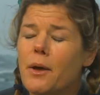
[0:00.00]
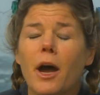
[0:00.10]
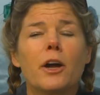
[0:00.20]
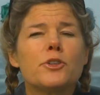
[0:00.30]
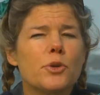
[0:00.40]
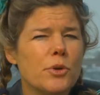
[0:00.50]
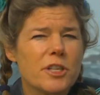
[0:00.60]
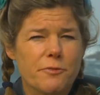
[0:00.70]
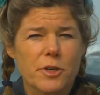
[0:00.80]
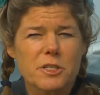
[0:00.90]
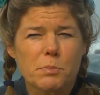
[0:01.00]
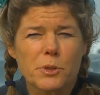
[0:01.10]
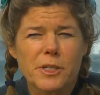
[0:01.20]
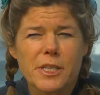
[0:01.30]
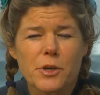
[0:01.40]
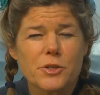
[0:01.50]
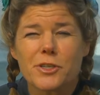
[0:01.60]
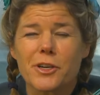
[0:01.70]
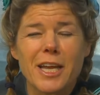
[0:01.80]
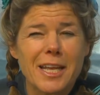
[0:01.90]
Our tools for exploring the
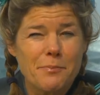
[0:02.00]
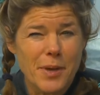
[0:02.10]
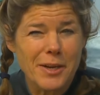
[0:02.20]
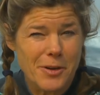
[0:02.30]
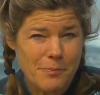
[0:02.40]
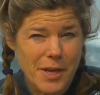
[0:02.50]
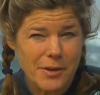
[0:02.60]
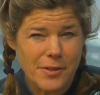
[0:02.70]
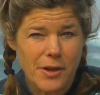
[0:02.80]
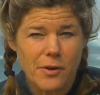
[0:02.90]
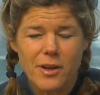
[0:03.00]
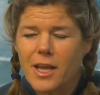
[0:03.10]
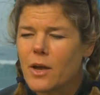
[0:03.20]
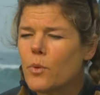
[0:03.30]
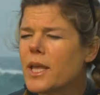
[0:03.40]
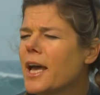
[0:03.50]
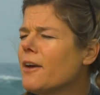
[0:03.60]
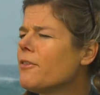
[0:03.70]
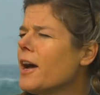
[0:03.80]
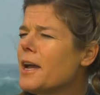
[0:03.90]
ocean are getting better and better, though. We
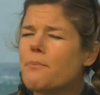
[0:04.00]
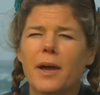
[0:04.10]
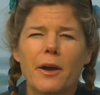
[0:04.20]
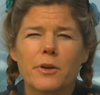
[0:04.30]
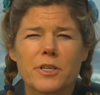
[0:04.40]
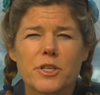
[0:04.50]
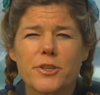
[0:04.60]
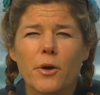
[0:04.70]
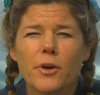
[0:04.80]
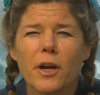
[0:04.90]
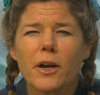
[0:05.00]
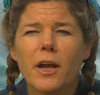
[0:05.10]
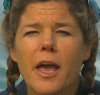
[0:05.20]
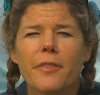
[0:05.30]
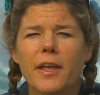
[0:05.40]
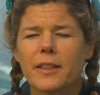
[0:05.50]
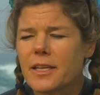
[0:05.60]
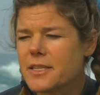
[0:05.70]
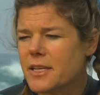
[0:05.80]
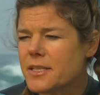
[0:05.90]
have high-powered sonar that
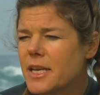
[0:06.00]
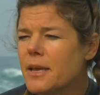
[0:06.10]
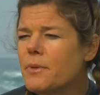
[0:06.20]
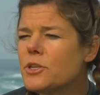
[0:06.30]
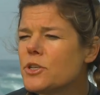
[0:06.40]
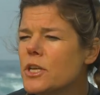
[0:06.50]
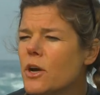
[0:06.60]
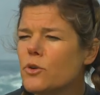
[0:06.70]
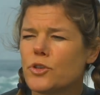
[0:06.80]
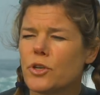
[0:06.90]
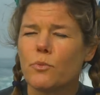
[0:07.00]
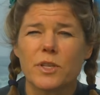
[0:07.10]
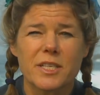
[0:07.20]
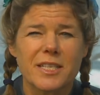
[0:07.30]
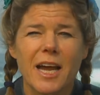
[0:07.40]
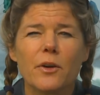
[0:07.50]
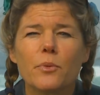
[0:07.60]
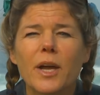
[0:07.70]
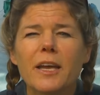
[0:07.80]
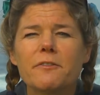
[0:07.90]
lets us image the ocean with
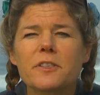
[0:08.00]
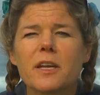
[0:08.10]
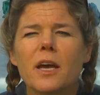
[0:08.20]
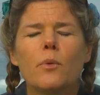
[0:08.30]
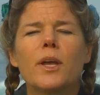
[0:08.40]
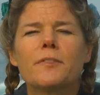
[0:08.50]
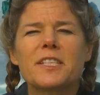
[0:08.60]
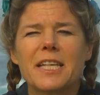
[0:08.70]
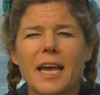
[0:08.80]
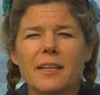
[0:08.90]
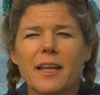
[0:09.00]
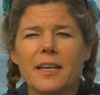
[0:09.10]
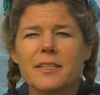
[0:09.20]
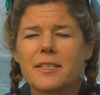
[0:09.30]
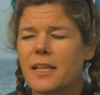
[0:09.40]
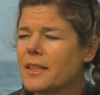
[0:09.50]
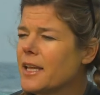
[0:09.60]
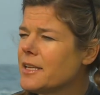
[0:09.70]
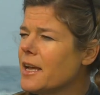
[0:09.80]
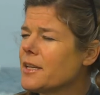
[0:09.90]
sound waves. We have satellites that
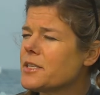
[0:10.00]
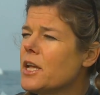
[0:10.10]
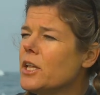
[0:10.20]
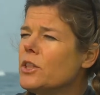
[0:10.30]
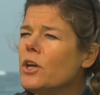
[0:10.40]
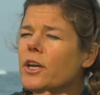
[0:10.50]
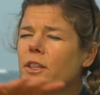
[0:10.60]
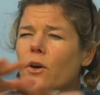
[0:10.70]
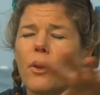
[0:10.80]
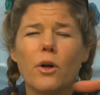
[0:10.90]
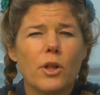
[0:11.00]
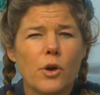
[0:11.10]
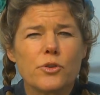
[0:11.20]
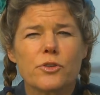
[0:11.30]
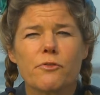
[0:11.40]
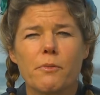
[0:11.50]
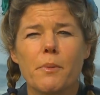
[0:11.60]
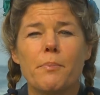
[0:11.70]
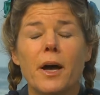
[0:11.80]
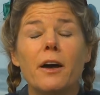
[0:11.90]
let us look at the whole ocean from
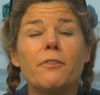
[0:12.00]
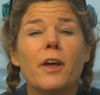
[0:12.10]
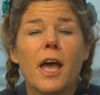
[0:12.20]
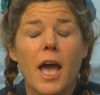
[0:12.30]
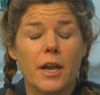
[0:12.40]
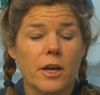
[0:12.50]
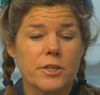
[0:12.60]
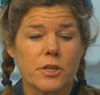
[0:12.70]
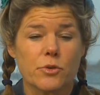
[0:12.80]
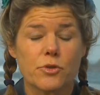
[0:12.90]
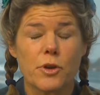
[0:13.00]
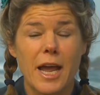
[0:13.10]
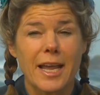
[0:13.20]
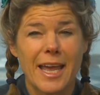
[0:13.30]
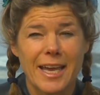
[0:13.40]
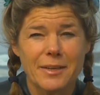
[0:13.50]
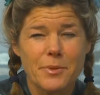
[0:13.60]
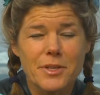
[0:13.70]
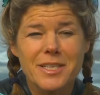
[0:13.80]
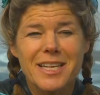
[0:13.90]
above and also track
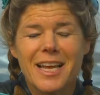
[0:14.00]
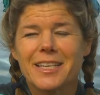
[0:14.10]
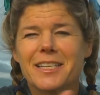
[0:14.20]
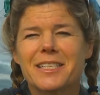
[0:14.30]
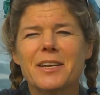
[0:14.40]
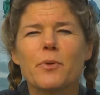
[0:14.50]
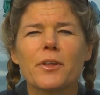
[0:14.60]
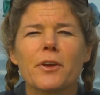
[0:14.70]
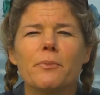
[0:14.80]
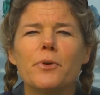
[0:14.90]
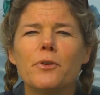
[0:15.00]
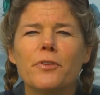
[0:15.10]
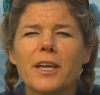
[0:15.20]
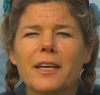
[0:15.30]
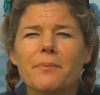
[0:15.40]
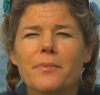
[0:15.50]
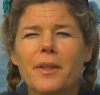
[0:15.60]
animals to see where they're moving.